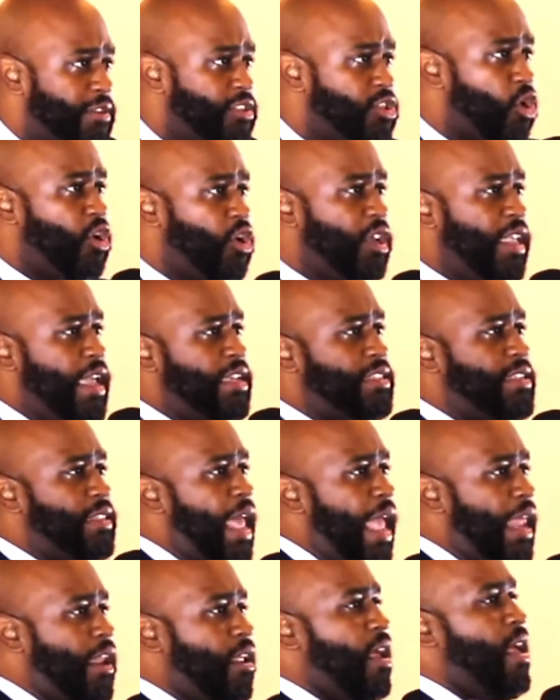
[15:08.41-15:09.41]
months or
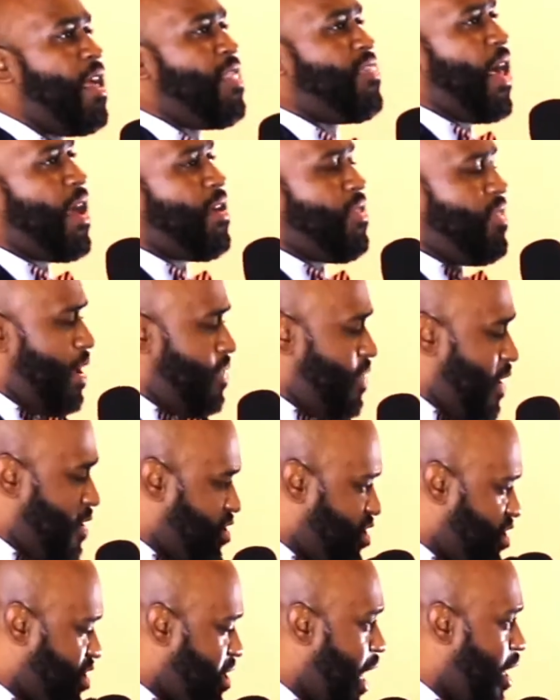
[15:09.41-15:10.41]
years later that,
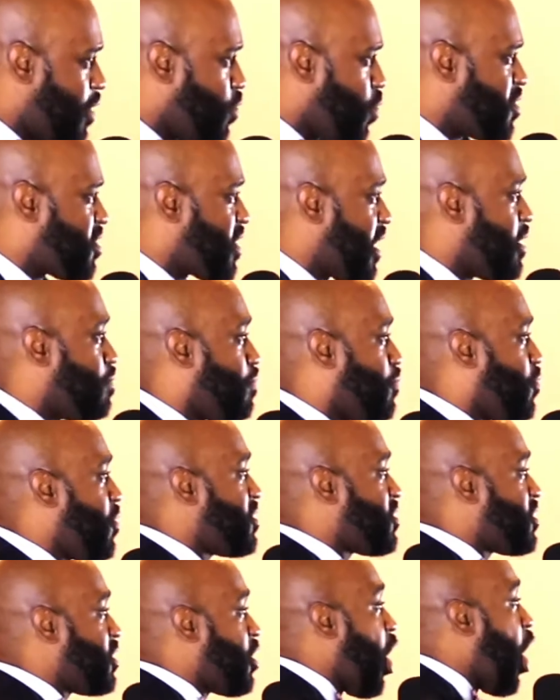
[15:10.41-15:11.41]
that the son was in
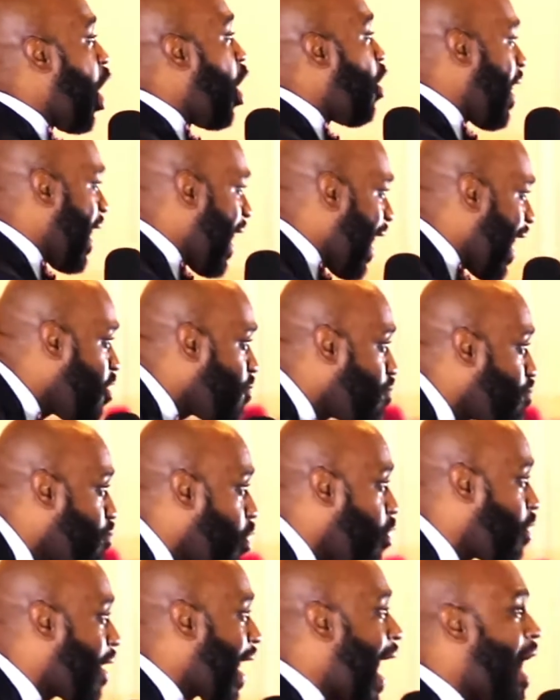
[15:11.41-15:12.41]
prison. All hell
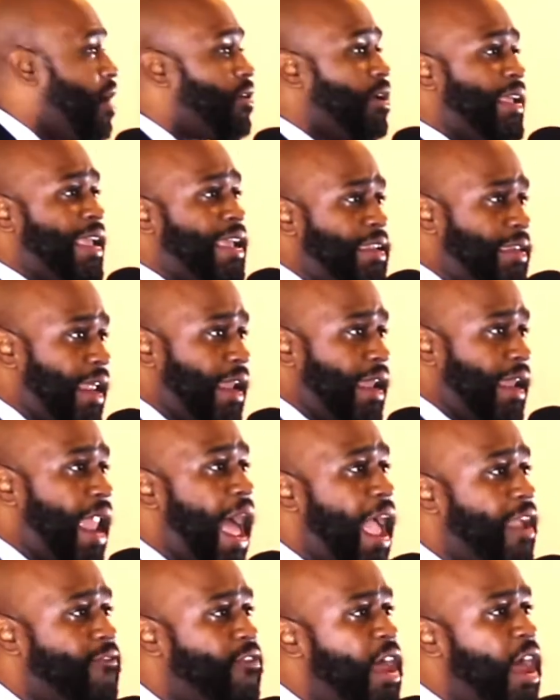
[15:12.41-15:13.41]
broke out in the
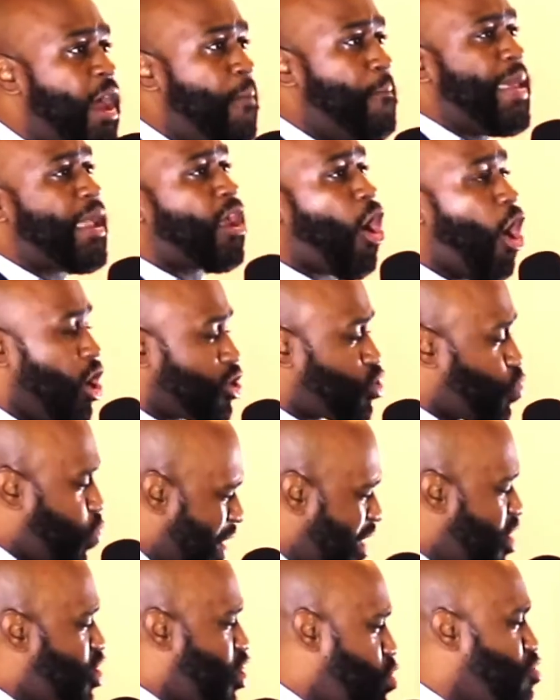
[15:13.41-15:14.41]
life
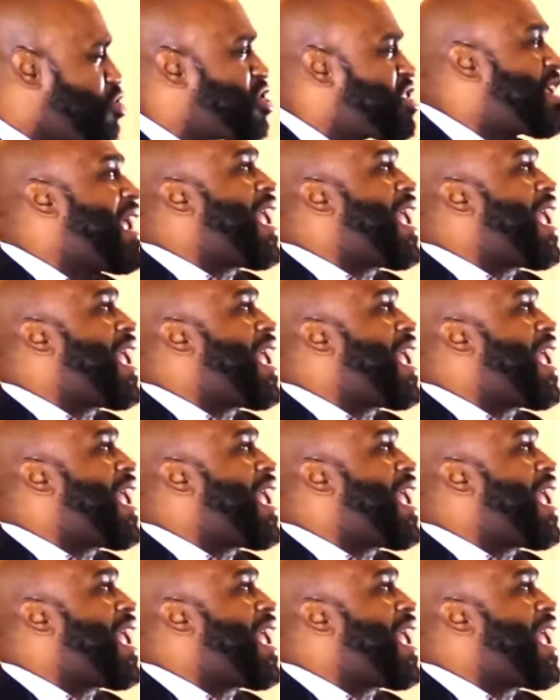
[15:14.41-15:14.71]
because when you